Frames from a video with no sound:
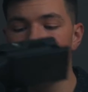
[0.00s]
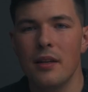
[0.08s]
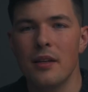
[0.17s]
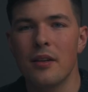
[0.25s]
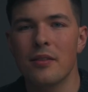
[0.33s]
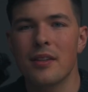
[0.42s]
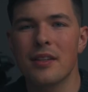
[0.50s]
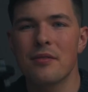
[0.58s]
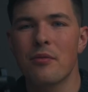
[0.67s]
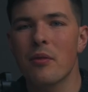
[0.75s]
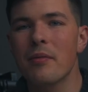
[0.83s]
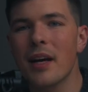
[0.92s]
You know, this
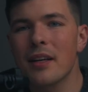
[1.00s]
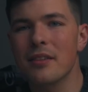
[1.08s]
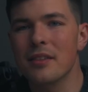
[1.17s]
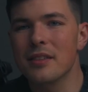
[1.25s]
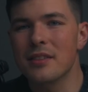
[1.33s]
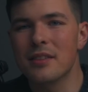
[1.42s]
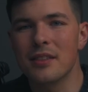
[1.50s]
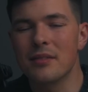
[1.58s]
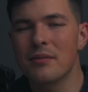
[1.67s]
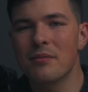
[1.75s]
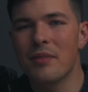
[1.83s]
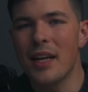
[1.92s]
form factor is just
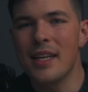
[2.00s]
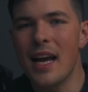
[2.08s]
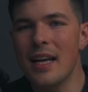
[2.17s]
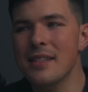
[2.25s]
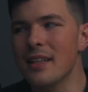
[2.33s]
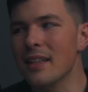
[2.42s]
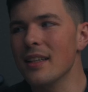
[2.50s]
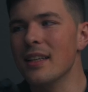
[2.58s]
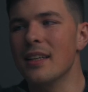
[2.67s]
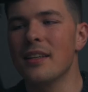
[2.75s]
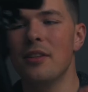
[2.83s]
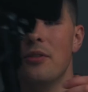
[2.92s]
fantastic.
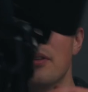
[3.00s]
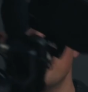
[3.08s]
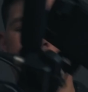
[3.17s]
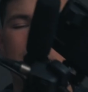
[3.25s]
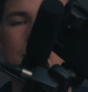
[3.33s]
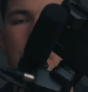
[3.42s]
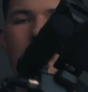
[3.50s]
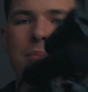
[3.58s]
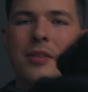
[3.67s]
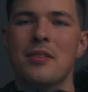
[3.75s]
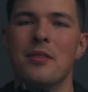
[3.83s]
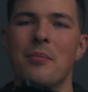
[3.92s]
Like, you could just pop
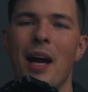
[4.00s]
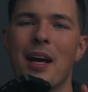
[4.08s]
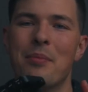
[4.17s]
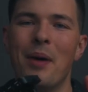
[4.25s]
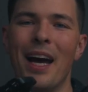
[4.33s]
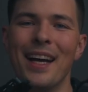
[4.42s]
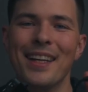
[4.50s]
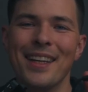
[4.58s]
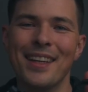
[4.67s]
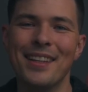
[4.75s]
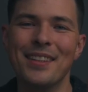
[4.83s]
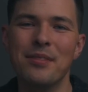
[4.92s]
this in your backpack
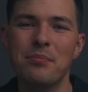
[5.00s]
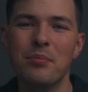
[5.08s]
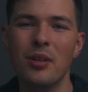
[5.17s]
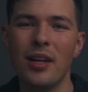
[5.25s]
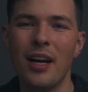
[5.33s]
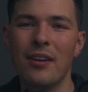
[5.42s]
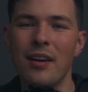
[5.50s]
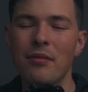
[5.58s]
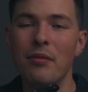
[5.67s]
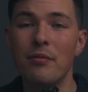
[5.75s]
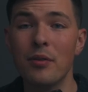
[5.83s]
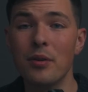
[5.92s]
and pull it out and have a
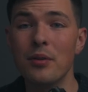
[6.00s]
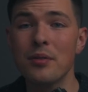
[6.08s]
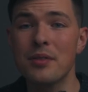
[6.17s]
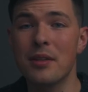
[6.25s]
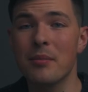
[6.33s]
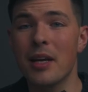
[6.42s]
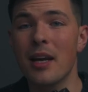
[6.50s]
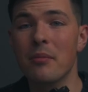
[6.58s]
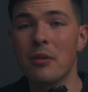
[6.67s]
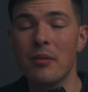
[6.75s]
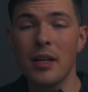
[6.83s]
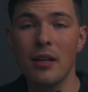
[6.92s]
full cinema
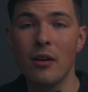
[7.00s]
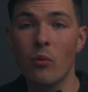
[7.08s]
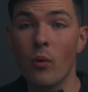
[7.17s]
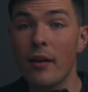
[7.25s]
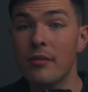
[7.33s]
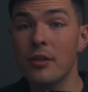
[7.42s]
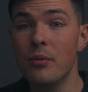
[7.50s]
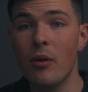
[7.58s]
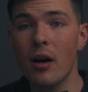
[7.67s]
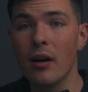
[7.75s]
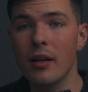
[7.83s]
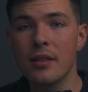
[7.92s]
camera ready to go wherever you
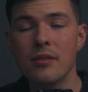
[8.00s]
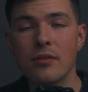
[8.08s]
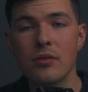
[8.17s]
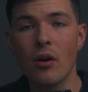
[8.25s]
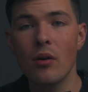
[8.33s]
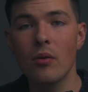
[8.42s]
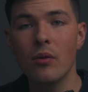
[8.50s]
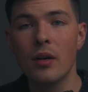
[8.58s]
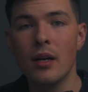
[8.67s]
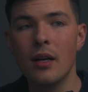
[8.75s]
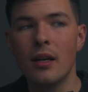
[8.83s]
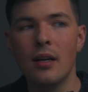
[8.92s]
are. It's so,
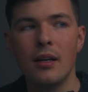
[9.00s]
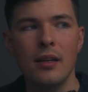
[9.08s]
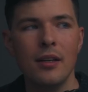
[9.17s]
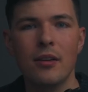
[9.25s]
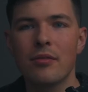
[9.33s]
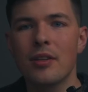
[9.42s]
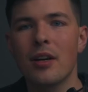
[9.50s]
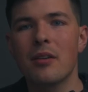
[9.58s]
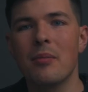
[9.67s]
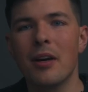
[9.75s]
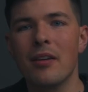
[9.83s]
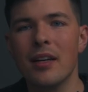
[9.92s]
you know, for
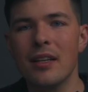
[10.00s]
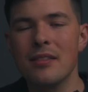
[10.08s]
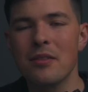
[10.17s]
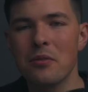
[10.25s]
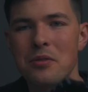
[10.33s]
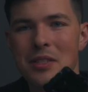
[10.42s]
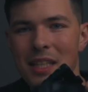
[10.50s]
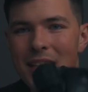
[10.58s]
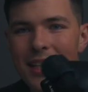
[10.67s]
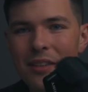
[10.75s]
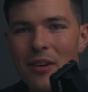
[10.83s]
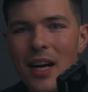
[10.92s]
documentary, it's so
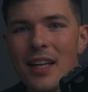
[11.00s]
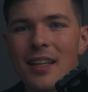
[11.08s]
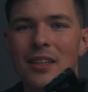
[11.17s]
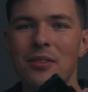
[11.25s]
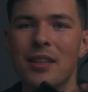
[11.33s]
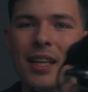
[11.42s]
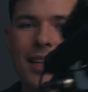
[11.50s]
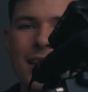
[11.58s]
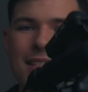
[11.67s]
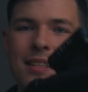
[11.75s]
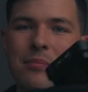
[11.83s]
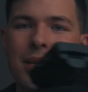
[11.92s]
sneaky, right? Like, you can get
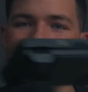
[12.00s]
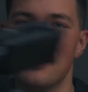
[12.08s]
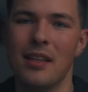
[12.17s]
this in basically